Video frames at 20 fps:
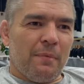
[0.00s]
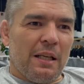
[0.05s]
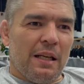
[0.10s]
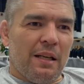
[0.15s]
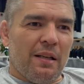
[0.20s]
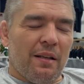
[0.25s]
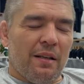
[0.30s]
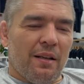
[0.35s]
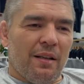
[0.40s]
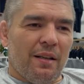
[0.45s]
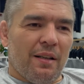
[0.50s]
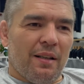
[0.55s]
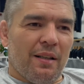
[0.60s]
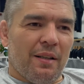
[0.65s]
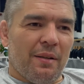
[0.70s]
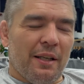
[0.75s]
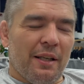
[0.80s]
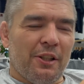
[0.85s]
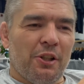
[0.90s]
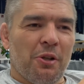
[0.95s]

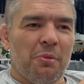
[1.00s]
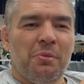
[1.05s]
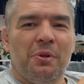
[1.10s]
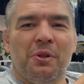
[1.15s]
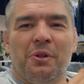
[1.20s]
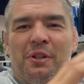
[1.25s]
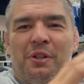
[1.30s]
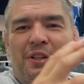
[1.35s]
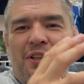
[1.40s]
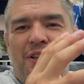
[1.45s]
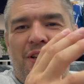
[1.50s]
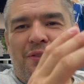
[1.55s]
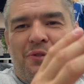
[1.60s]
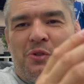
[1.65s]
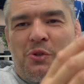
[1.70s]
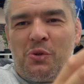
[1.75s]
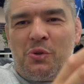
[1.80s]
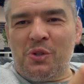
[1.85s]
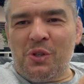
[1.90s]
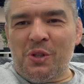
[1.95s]
a community of
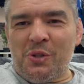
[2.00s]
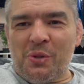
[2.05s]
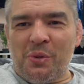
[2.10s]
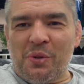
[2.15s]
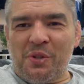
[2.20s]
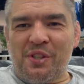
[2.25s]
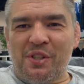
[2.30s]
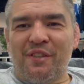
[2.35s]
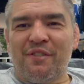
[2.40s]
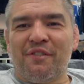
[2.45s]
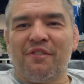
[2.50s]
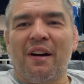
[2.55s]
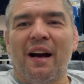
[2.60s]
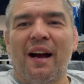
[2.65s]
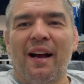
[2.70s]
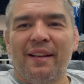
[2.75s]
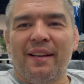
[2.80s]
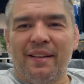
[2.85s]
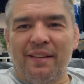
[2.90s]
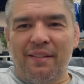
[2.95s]
jiu-jitsu is
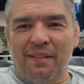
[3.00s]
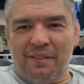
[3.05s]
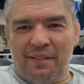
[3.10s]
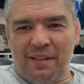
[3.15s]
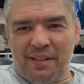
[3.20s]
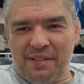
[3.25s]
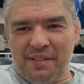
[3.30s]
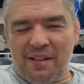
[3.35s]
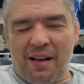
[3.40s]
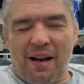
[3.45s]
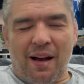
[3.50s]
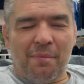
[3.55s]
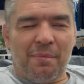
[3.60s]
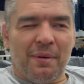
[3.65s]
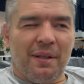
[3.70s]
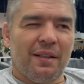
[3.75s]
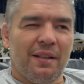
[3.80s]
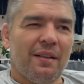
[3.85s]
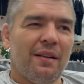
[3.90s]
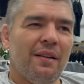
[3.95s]
divided on this
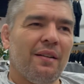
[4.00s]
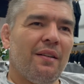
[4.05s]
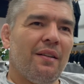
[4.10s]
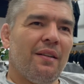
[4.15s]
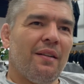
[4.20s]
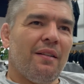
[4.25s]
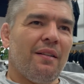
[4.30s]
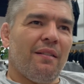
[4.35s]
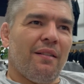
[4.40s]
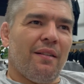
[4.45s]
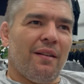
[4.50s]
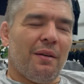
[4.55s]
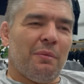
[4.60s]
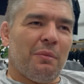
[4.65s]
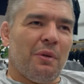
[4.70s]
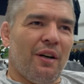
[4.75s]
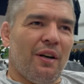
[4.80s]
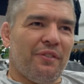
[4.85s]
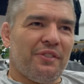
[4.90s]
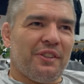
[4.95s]
topic
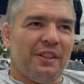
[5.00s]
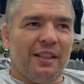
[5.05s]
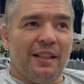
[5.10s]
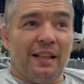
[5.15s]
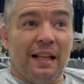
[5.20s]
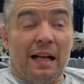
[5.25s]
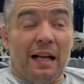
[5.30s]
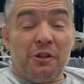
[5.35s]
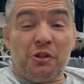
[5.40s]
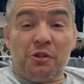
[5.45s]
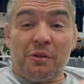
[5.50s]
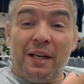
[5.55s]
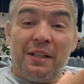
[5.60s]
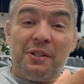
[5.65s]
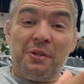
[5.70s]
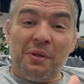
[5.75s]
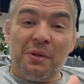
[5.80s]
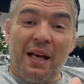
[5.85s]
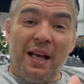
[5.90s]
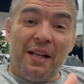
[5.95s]
often, and I'll try
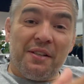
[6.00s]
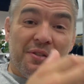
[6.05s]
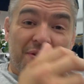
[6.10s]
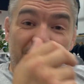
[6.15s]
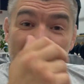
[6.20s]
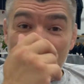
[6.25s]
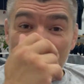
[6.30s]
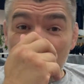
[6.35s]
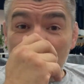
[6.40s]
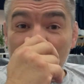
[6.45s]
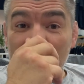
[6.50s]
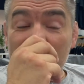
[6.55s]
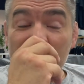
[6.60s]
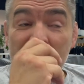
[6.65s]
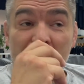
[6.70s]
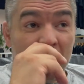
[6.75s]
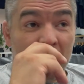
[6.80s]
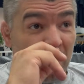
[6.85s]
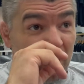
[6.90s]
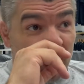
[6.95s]
to answer that
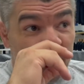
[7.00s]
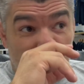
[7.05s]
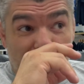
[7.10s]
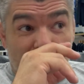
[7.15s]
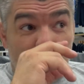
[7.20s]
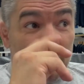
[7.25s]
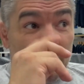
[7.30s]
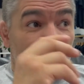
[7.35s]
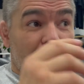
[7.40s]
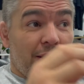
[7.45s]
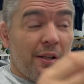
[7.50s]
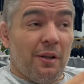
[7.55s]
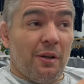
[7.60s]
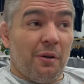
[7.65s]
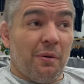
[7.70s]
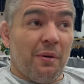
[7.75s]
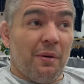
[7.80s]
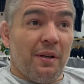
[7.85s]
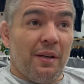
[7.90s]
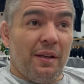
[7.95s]
question, you
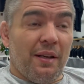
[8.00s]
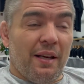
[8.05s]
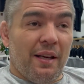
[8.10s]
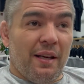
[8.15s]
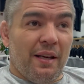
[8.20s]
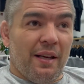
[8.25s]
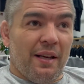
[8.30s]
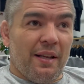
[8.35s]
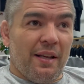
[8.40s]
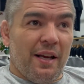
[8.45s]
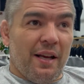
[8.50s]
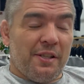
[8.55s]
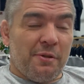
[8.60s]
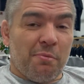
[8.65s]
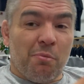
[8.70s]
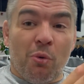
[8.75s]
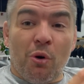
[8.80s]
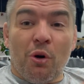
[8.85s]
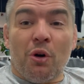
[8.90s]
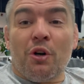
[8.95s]
know, as
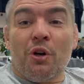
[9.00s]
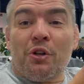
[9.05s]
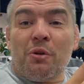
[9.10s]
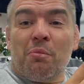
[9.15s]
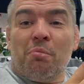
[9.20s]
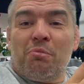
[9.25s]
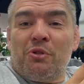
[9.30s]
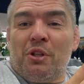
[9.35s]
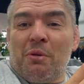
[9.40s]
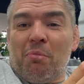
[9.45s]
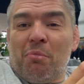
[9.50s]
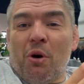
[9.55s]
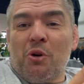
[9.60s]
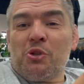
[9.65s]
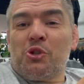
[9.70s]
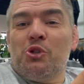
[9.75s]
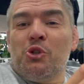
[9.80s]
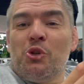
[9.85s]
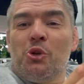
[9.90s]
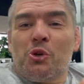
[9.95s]
the
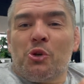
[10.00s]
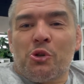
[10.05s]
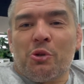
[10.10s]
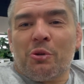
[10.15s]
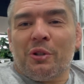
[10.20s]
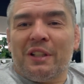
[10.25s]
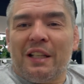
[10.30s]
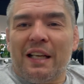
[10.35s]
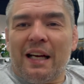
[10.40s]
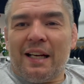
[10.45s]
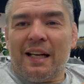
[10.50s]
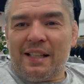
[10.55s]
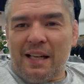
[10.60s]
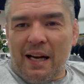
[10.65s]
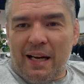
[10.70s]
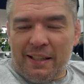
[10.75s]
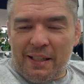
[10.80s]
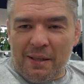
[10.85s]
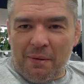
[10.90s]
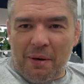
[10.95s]
most neutrally I
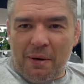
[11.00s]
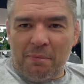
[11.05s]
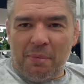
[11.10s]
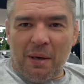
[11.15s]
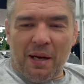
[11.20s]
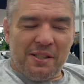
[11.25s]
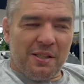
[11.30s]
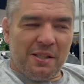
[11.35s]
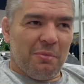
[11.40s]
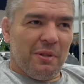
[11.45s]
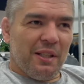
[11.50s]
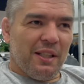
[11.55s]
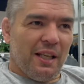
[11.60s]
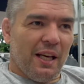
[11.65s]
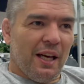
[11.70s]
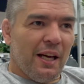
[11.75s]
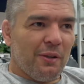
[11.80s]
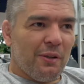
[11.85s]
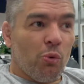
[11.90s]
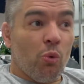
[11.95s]
possibly
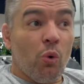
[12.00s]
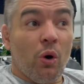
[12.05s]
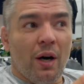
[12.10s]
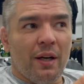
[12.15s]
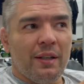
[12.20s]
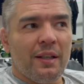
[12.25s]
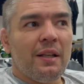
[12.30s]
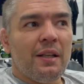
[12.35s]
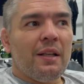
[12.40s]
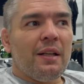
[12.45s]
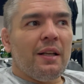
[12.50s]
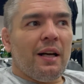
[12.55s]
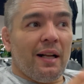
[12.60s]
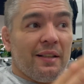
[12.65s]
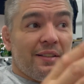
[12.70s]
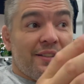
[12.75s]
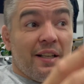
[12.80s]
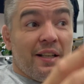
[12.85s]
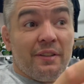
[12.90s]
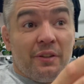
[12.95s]
can. One, I'll
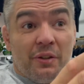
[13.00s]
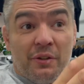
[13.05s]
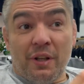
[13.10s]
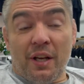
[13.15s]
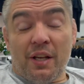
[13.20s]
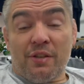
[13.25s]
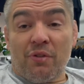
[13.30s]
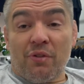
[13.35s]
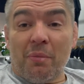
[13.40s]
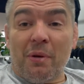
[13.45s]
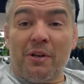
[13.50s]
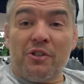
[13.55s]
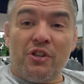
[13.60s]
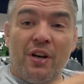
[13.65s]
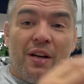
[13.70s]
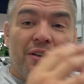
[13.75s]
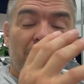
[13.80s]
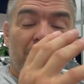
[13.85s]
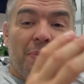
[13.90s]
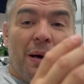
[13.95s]
tell you this: from a
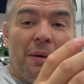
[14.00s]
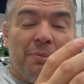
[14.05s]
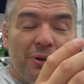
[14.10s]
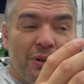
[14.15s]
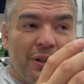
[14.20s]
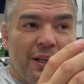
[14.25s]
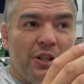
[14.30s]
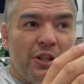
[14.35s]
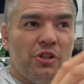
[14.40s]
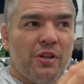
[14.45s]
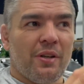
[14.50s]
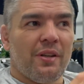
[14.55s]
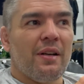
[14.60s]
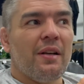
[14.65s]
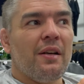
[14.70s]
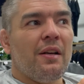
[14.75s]
general population,